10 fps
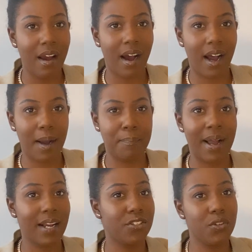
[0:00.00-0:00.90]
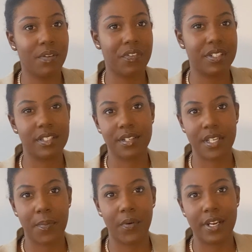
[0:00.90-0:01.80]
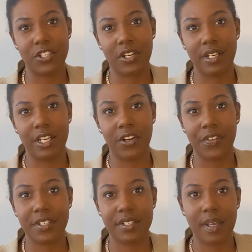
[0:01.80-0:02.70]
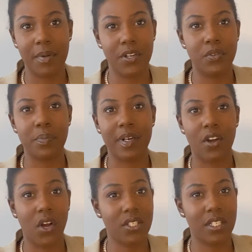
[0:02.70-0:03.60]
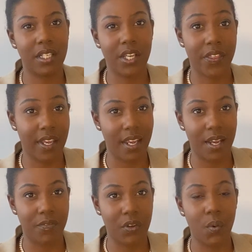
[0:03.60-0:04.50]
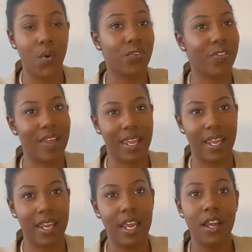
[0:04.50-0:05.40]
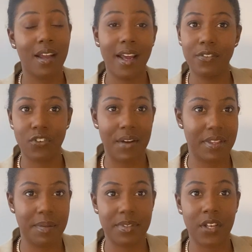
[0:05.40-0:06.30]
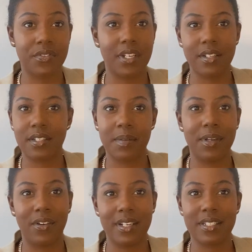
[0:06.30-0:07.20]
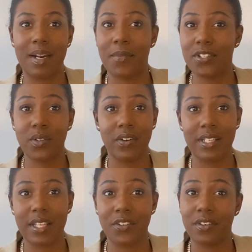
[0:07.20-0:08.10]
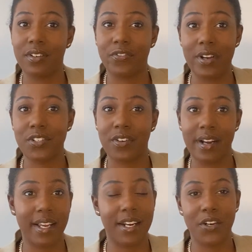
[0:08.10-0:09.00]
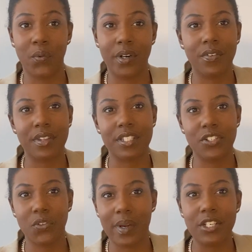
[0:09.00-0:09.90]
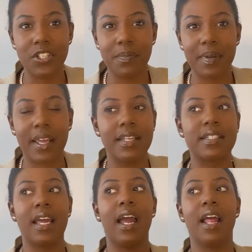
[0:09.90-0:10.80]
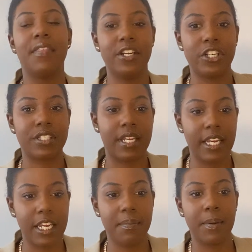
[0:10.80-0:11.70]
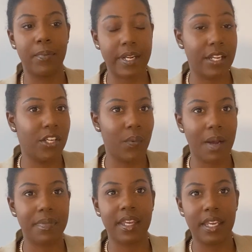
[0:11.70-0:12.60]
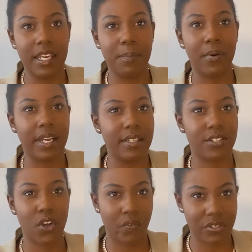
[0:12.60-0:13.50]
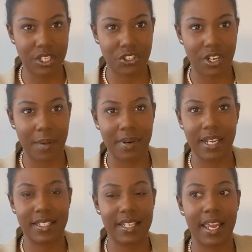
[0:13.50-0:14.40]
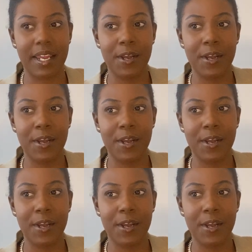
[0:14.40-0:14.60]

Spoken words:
Back to if this is a separation here, this is somebody who's been constantly thinking of you, overthinking, kind of driving themselves nuts, to be honest. And I'm also hearing that their friends are kind of getting annoyed over the situation, because they just keep bringing you up, they keep bringing this conversation up, and it's like,